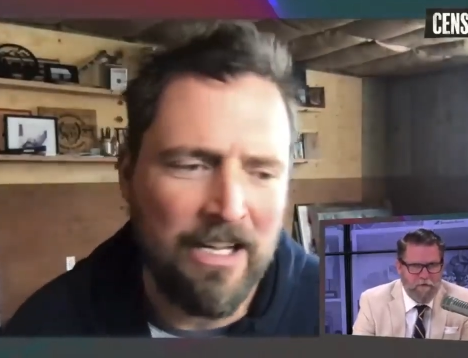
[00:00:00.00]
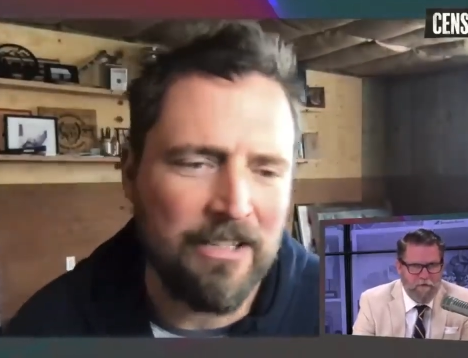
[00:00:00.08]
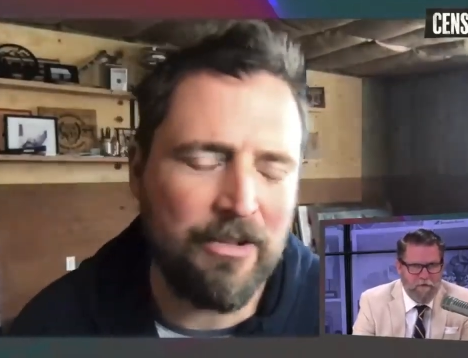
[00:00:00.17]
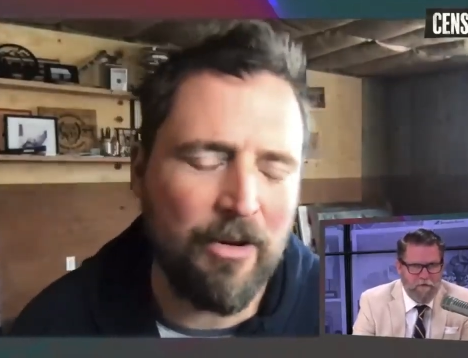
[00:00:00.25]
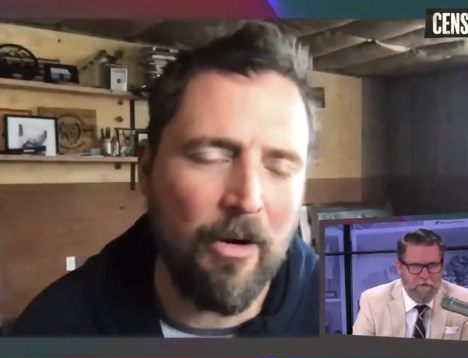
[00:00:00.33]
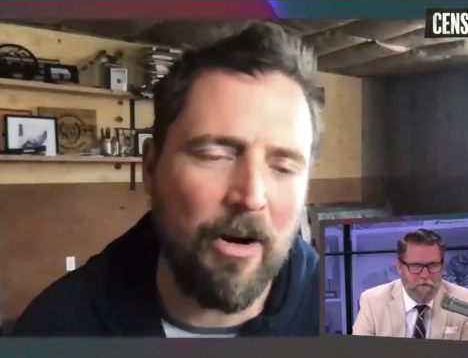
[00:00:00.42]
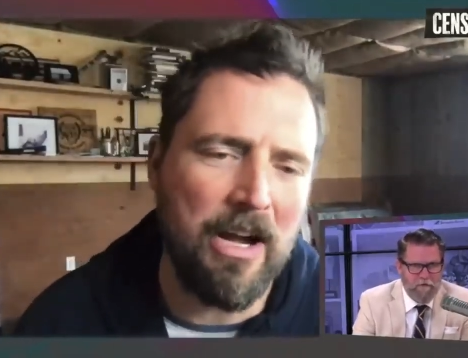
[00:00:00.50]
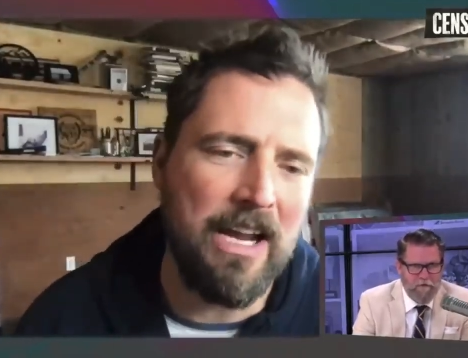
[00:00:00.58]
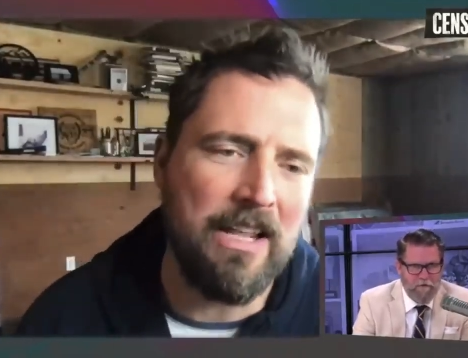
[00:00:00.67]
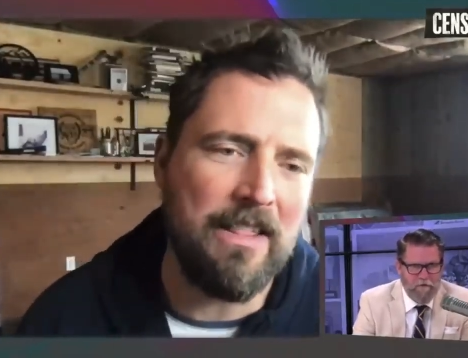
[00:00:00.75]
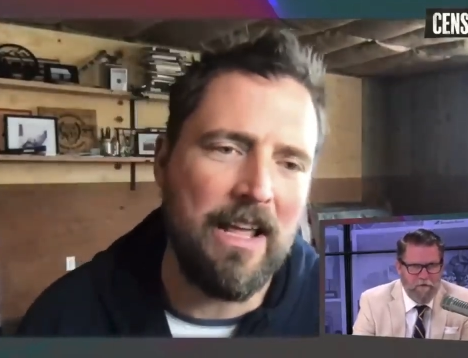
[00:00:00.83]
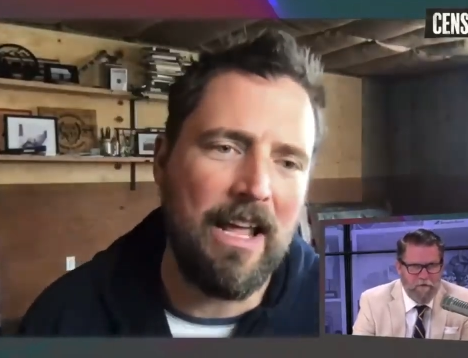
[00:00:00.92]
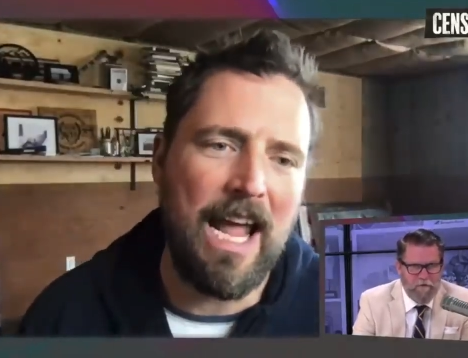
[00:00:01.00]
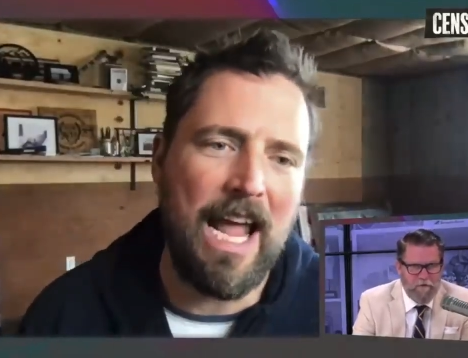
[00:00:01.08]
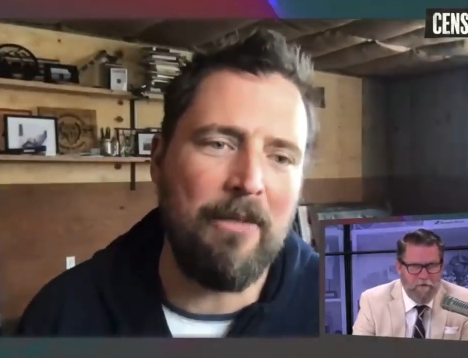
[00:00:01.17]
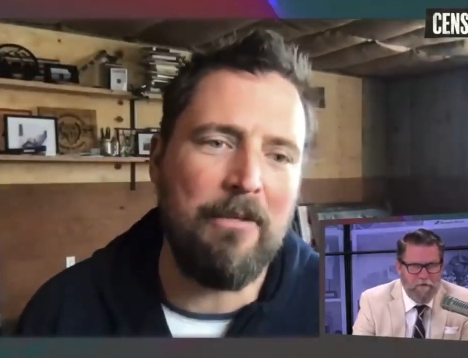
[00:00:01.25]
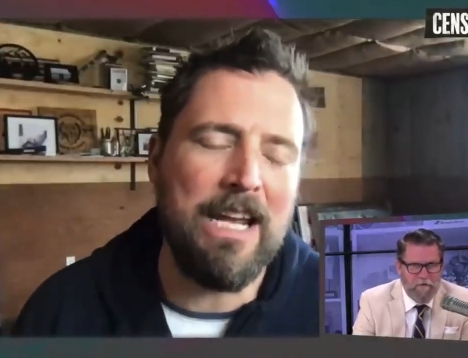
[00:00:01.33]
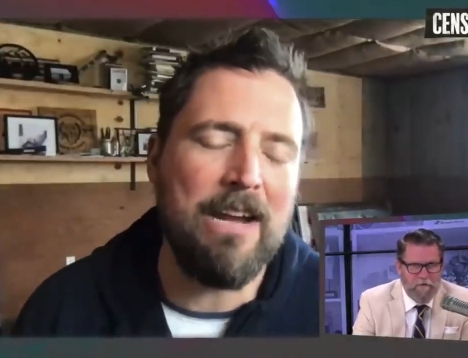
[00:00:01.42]
Speaker 1: story
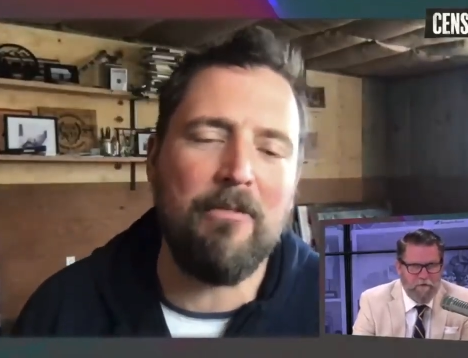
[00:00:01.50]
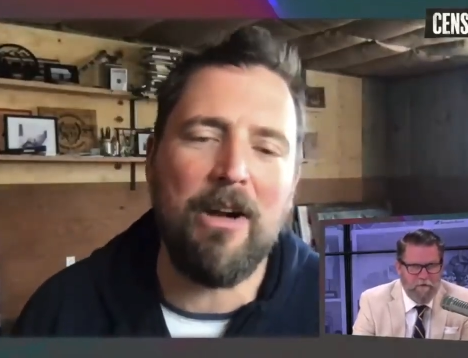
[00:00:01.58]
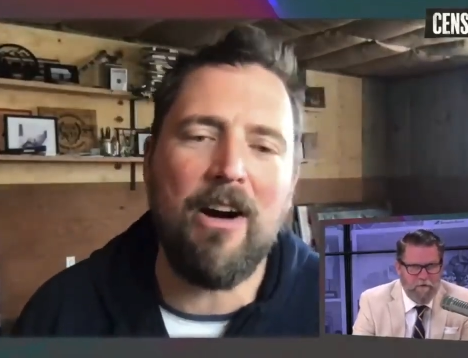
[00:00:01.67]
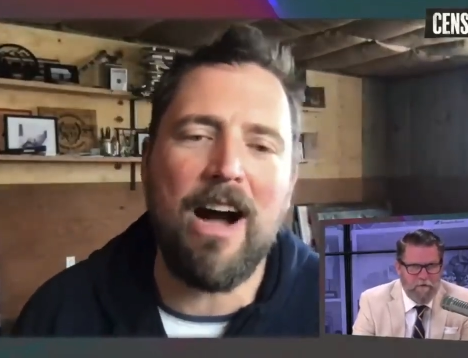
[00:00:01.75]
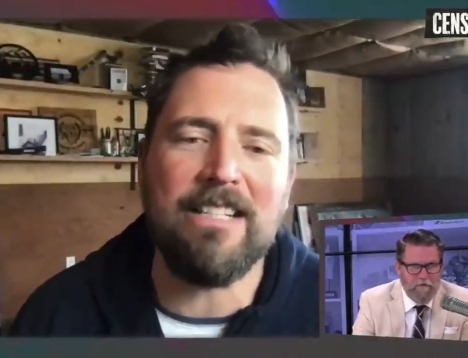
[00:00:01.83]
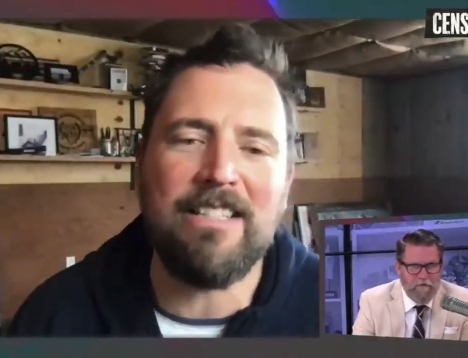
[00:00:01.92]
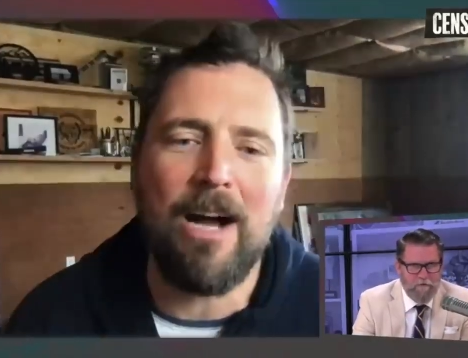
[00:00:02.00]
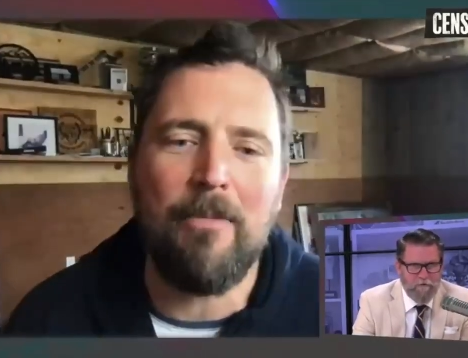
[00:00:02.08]
and we didn't realize how